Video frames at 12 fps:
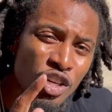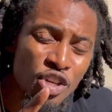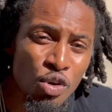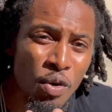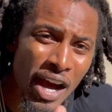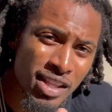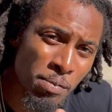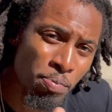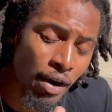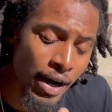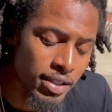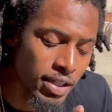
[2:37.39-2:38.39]
you got the
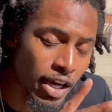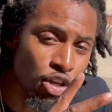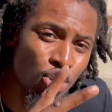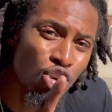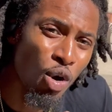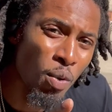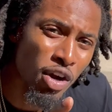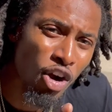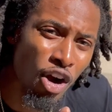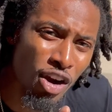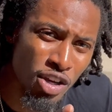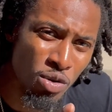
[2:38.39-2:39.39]
price and you know what
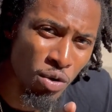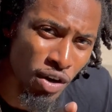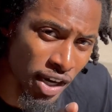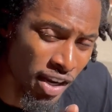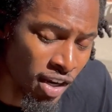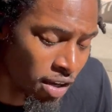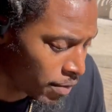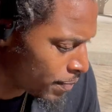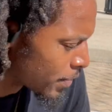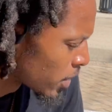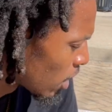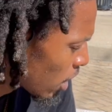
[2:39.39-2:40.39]
car you wanted.
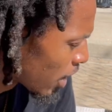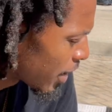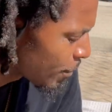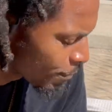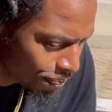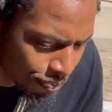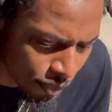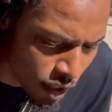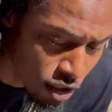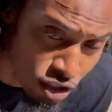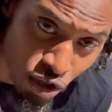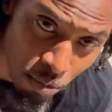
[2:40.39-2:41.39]
All right? So